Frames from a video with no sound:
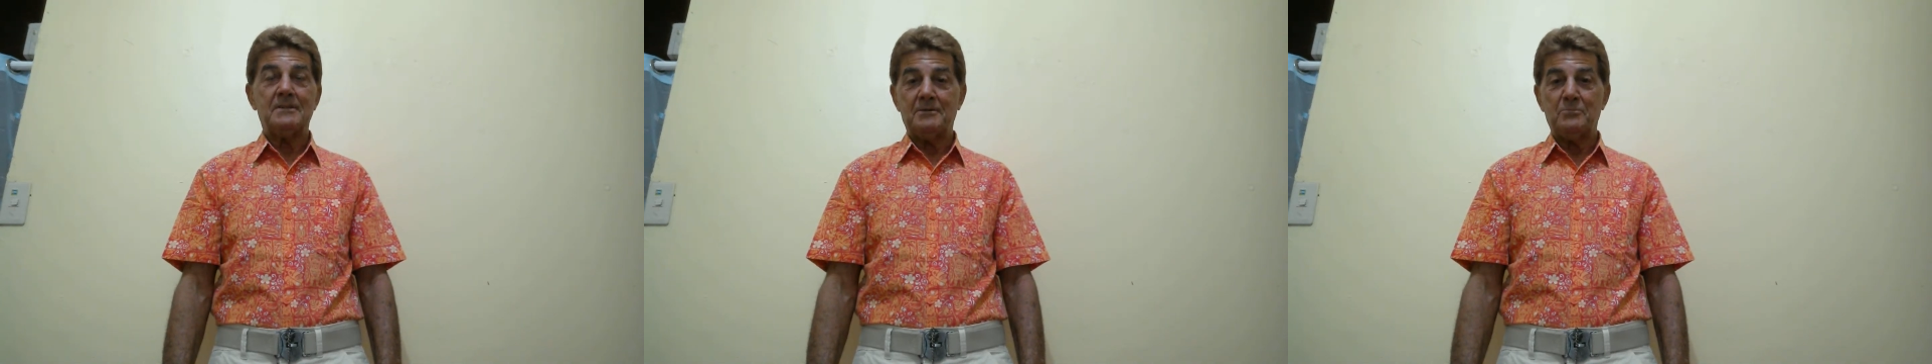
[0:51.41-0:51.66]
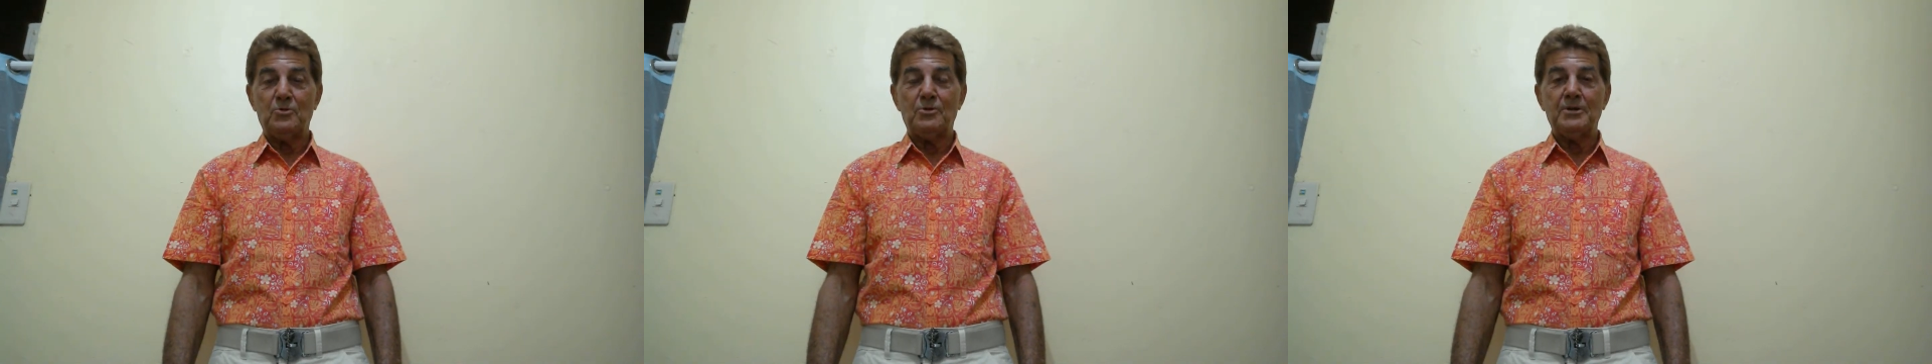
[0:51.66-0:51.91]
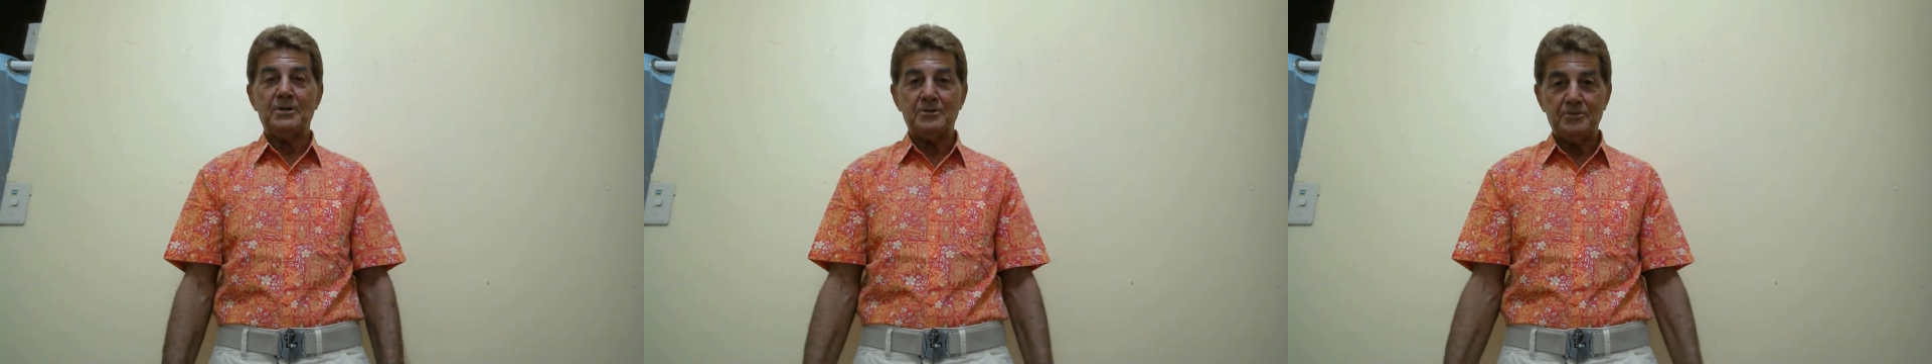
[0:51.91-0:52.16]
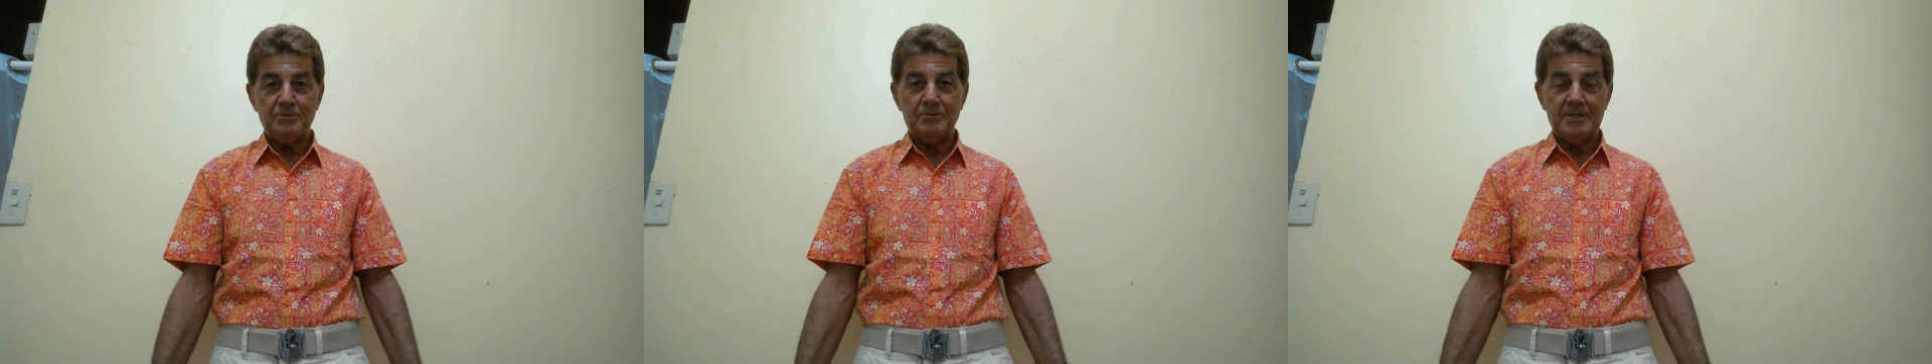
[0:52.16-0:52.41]
the more you
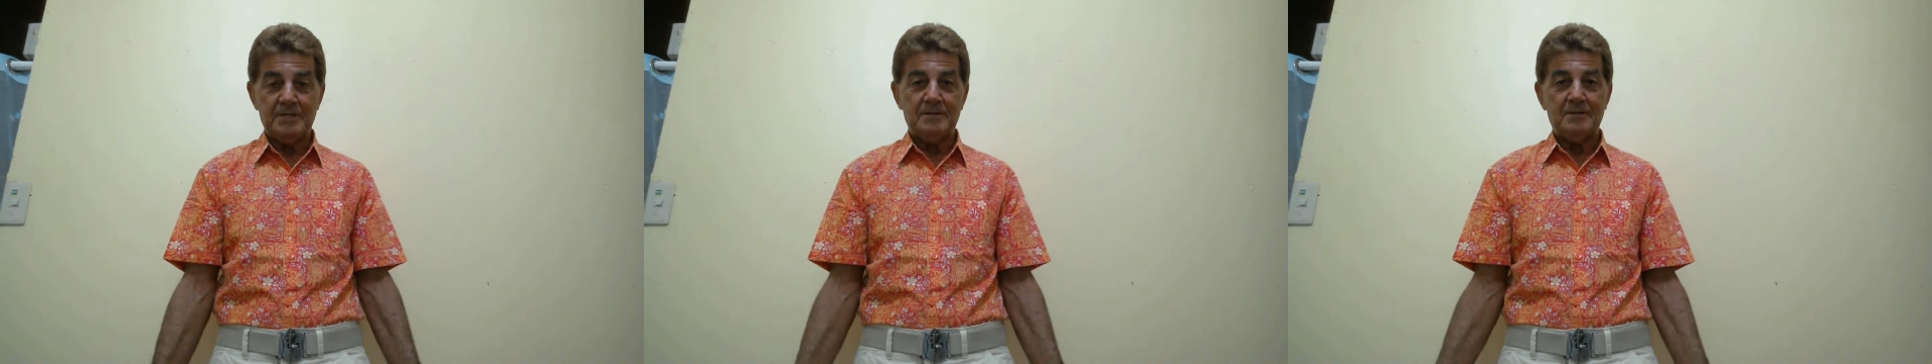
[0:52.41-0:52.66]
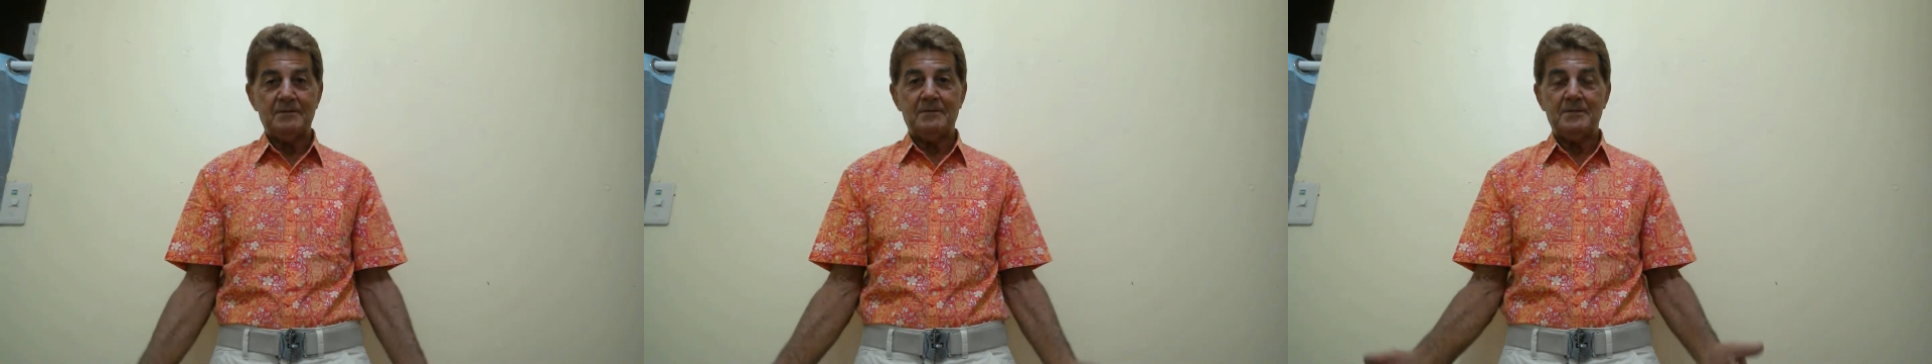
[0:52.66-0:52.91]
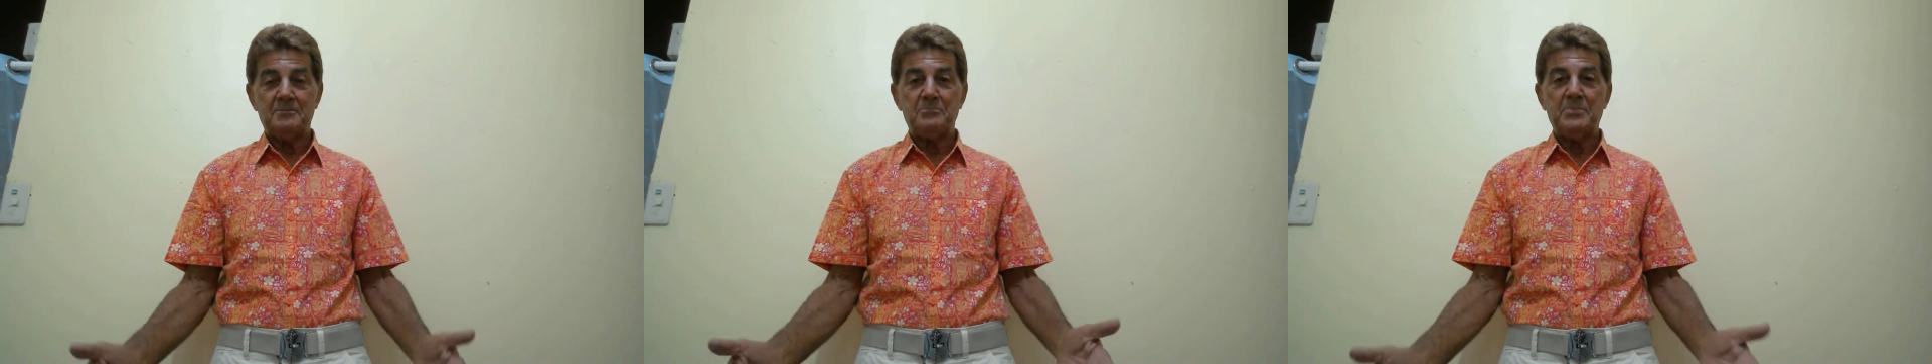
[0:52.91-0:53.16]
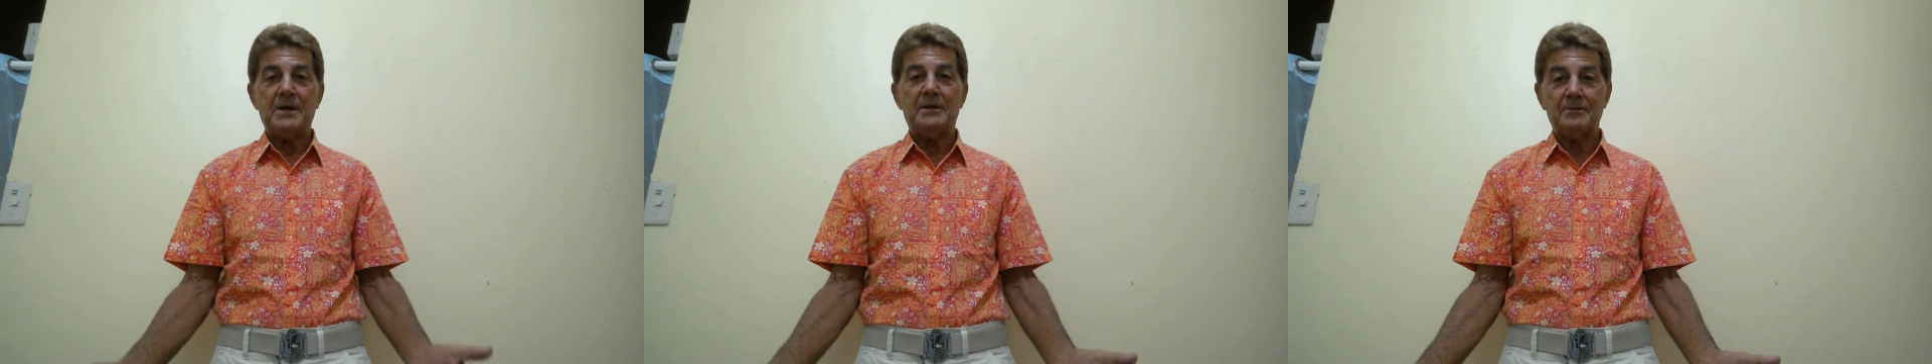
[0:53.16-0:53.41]
do it, the
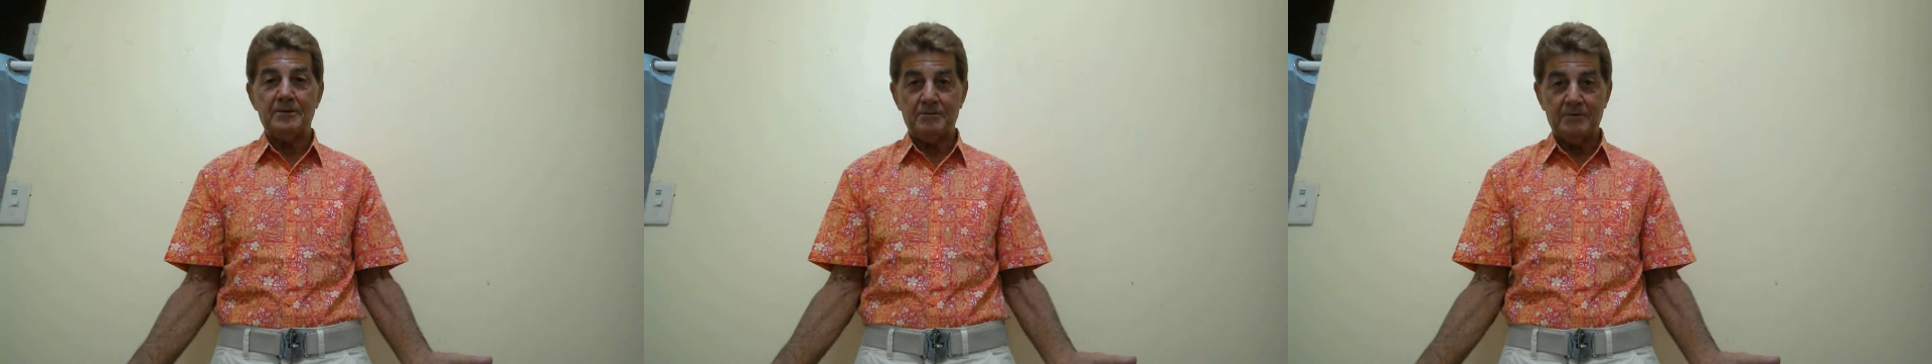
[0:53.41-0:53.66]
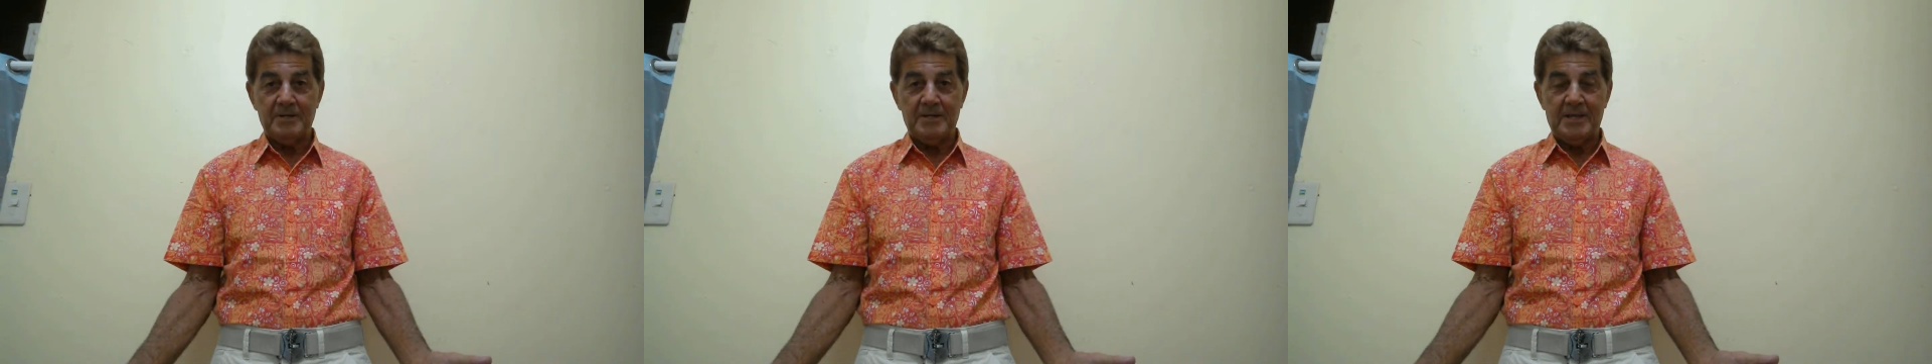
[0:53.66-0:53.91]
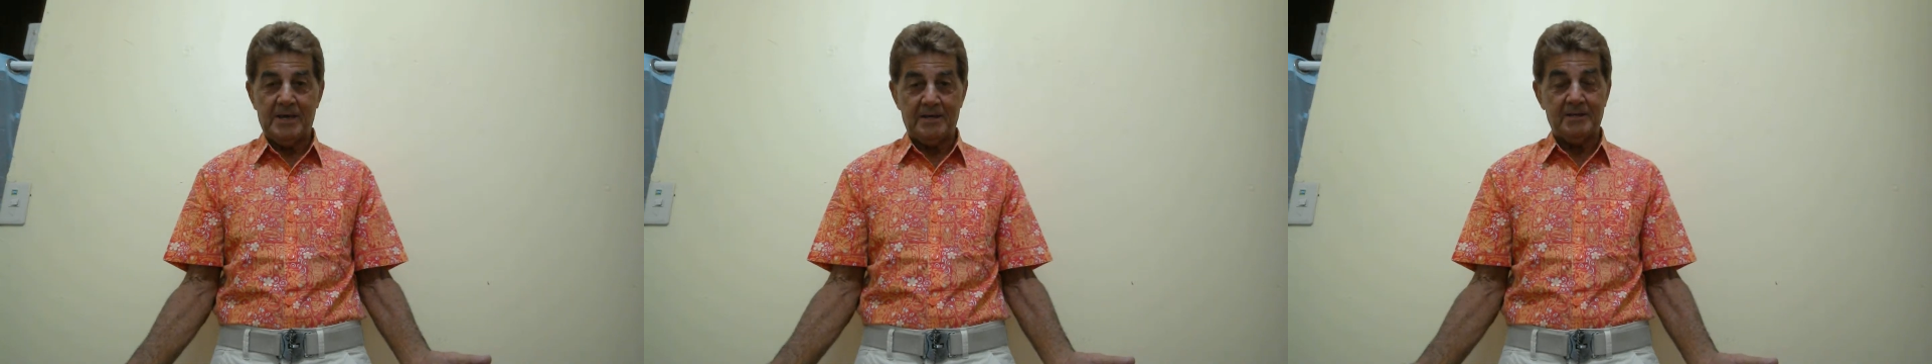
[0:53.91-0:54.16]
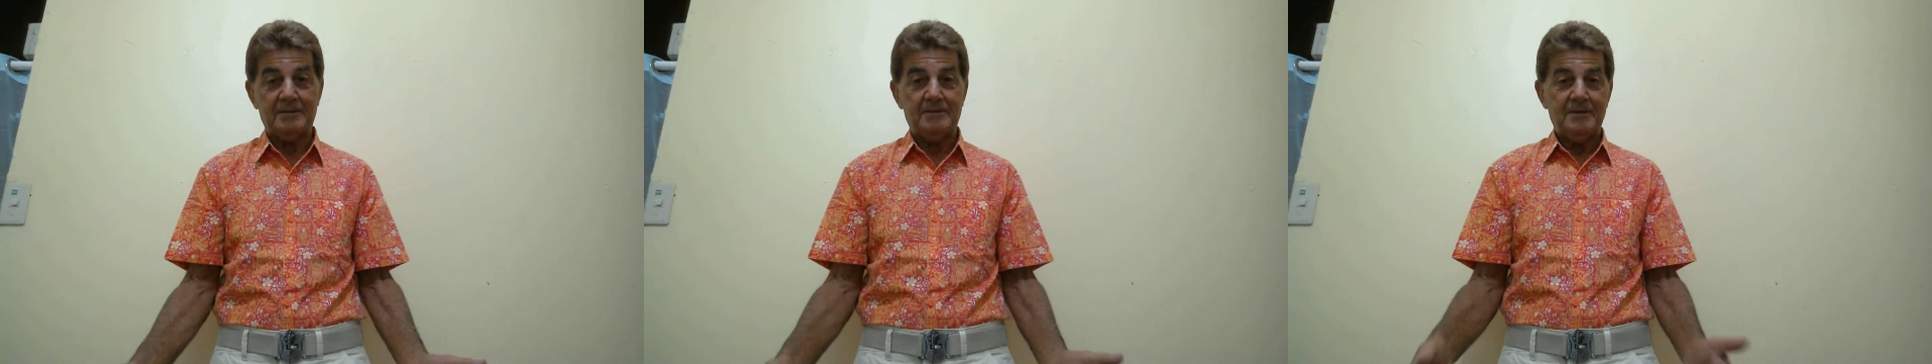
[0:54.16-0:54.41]
better you'll get
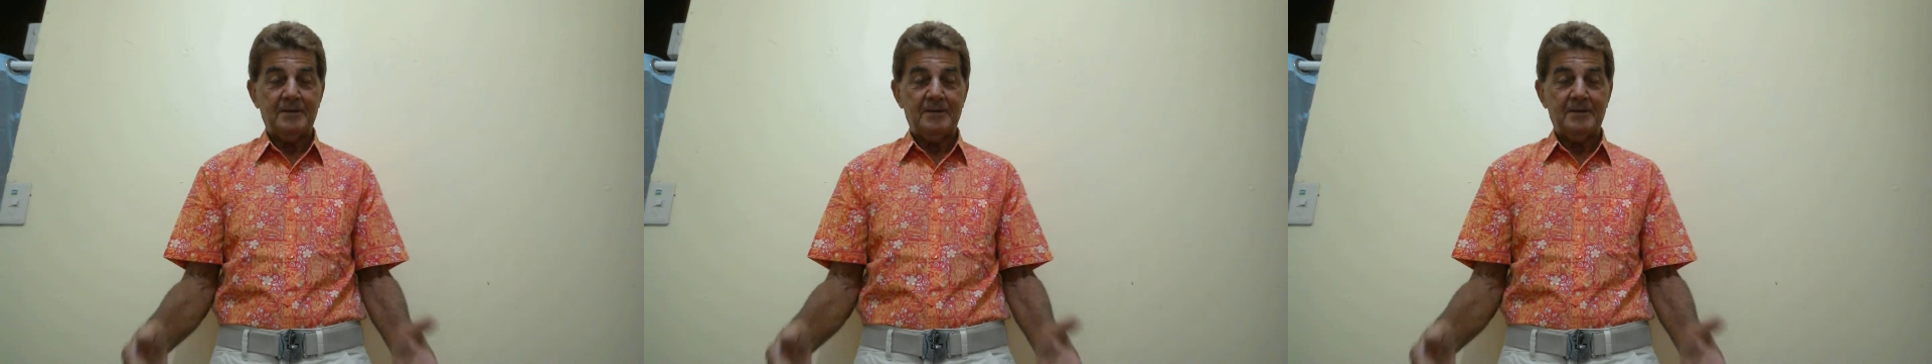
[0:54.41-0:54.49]
at it.